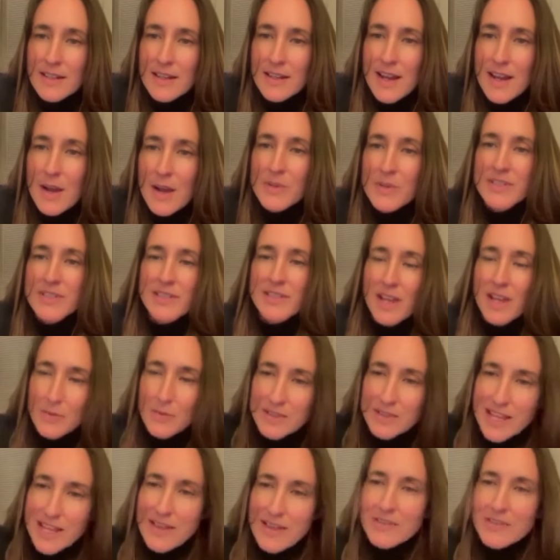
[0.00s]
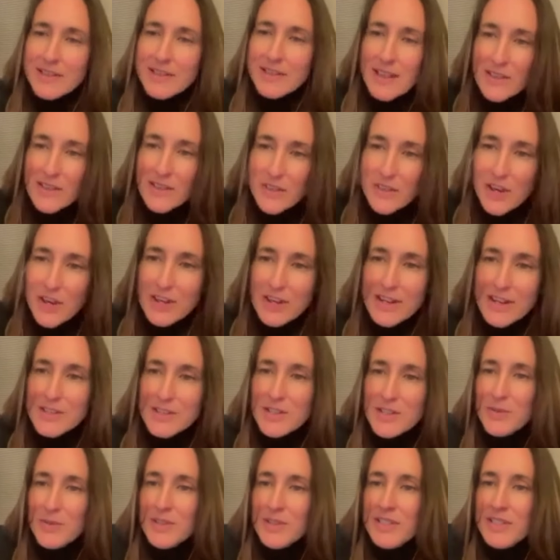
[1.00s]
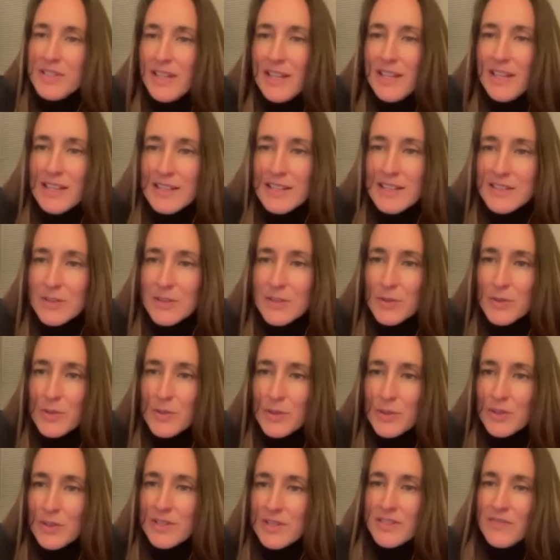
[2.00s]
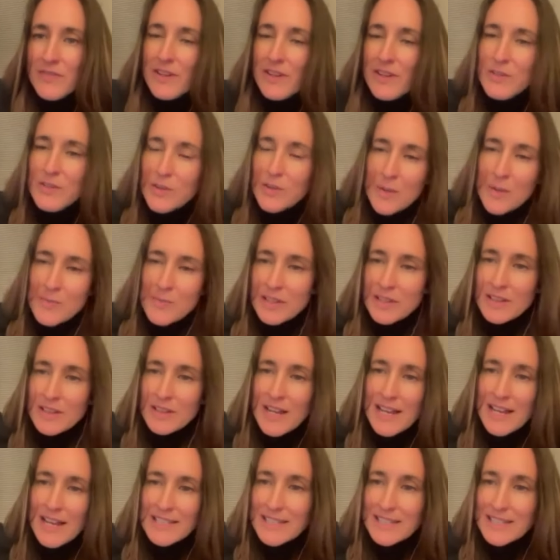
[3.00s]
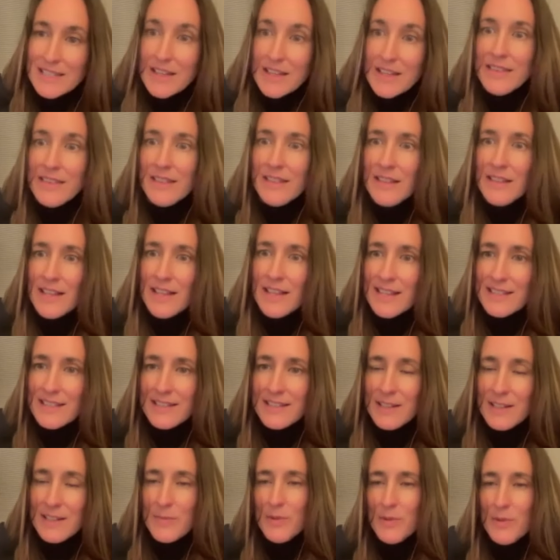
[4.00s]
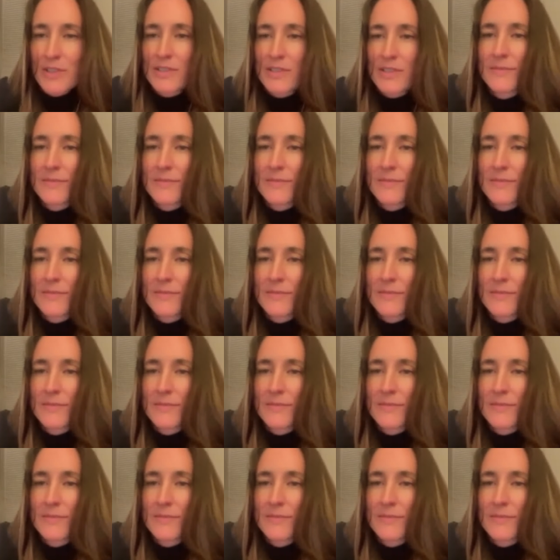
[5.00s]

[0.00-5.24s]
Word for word: I was so, I was having that thought as you were saying it. So true because yes. if I drop the glass, it's not the glass anymore.